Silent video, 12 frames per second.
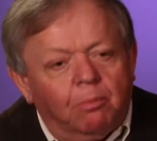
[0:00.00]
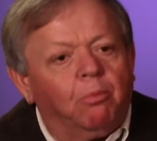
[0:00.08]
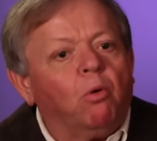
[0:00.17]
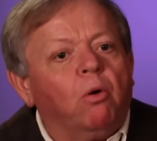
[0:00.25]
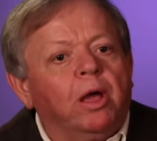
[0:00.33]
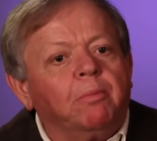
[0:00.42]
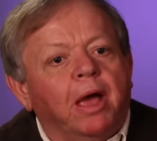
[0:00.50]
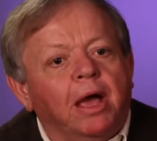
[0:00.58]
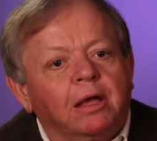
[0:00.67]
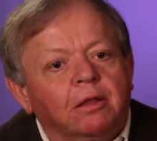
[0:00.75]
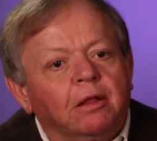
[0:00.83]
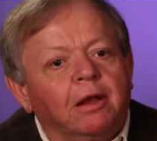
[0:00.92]
boy
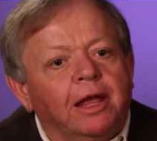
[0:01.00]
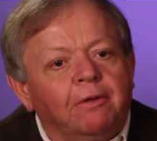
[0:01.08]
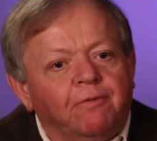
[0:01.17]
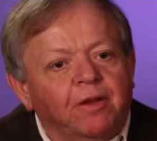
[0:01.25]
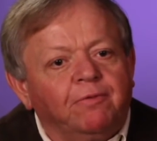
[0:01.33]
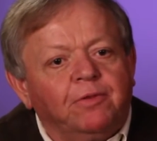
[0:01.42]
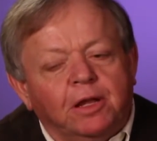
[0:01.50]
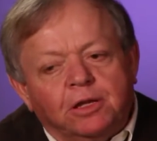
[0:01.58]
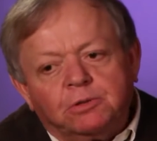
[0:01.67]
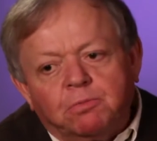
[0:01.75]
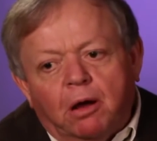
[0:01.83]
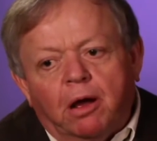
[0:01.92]
back in the late
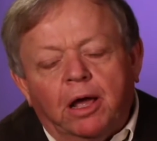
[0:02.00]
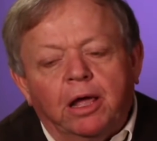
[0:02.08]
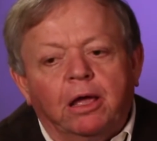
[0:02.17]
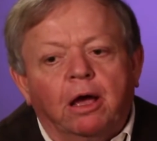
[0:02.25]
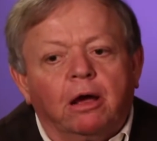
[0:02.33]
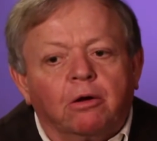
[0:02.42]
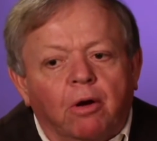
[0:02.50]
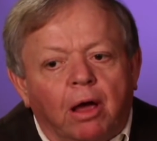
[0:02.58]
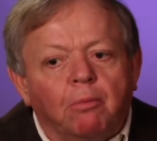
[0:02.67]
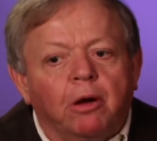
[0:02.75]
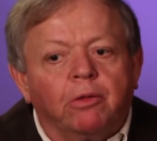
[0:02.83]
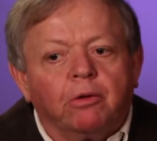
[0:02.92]
50s, my
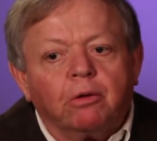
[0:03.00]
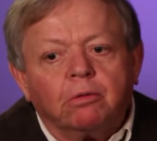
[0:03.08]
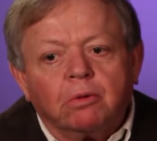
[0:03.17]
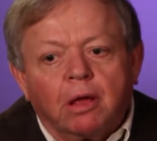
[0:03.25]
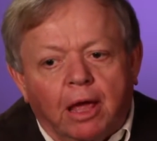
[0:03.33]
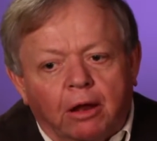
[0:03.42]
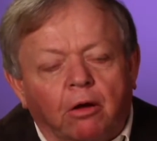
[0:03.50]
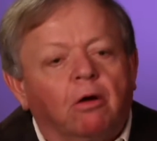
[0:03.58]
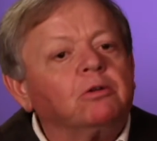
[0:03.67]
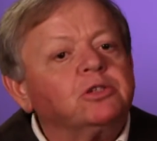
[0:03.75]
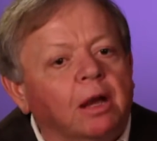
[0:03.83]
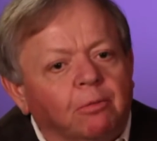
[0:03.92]
grandmother had
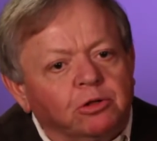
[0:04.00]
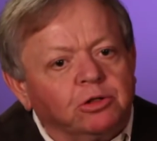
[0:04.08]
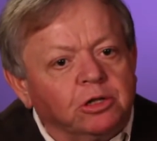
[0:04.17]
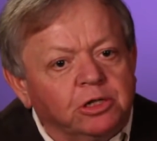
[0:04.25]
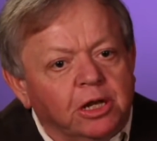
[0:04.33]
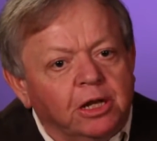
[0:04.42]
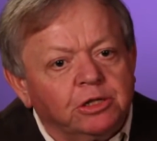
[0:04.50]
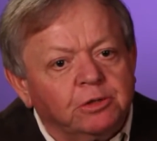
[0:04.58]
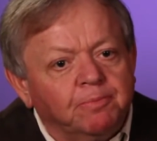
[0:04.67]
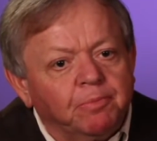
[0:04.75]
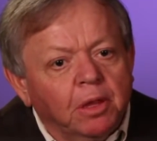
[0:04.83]
Alzheimer's disease.